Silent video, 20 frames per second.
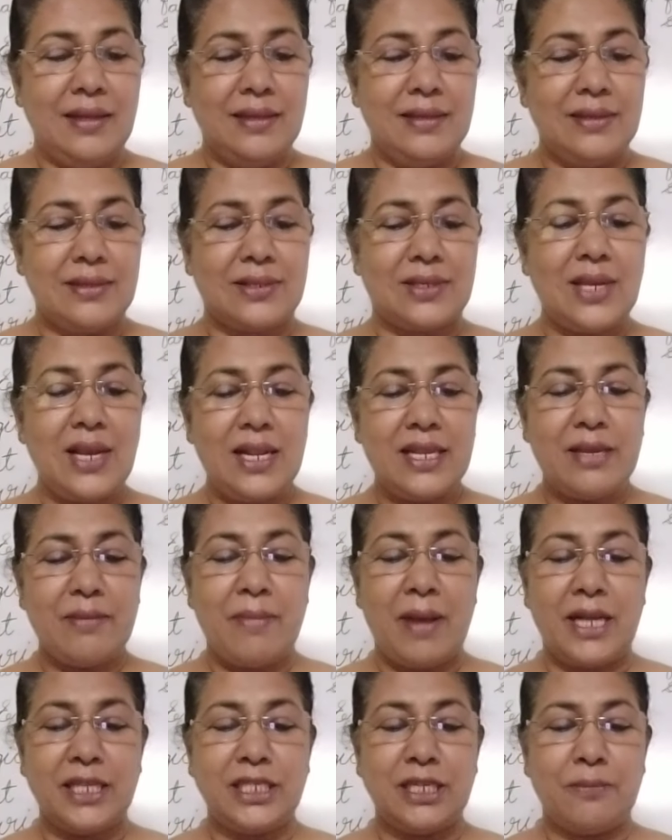Still the
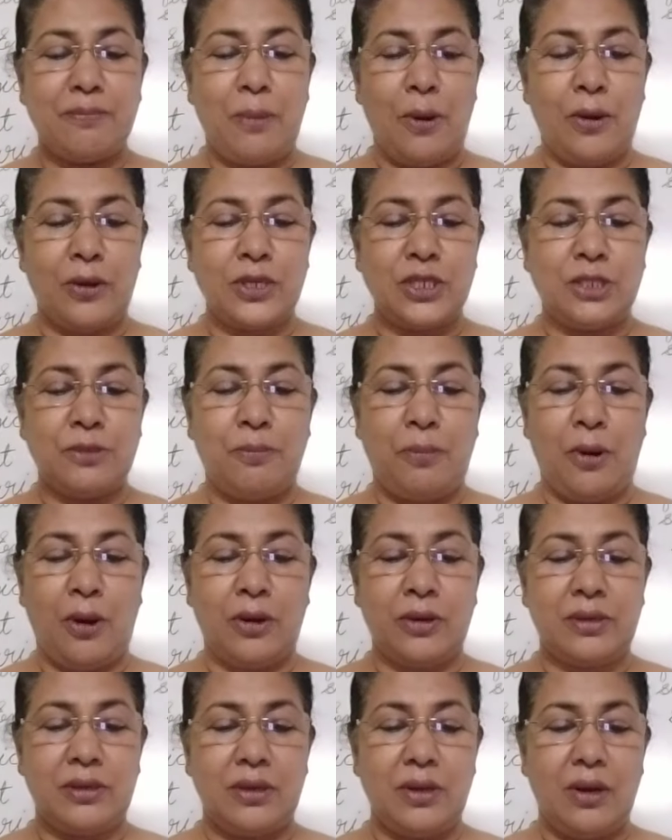magic porridge
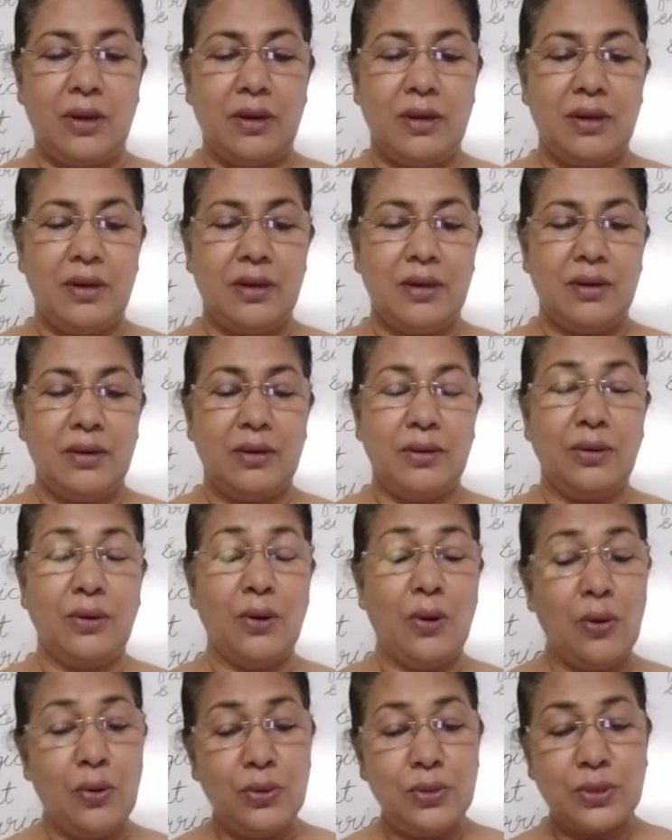pot
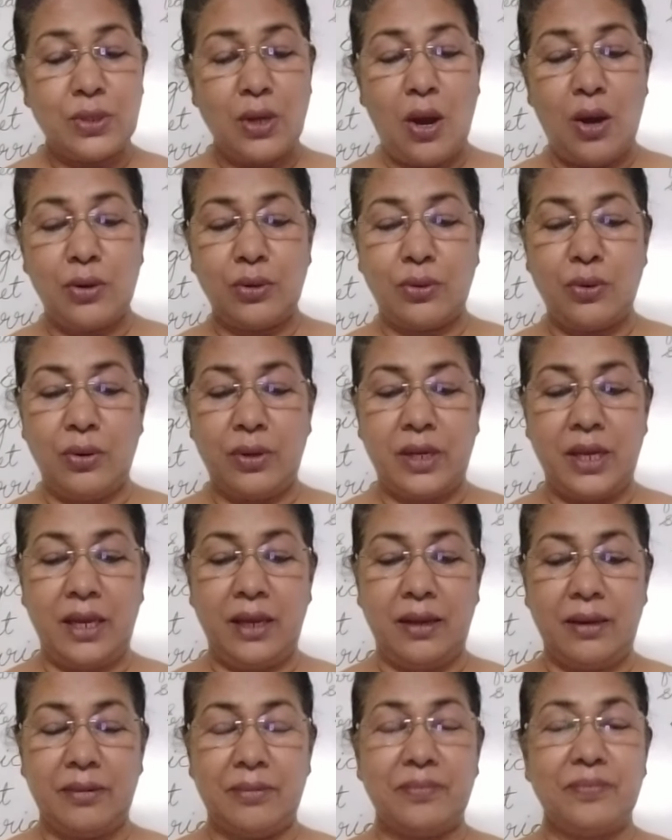goes on cooking.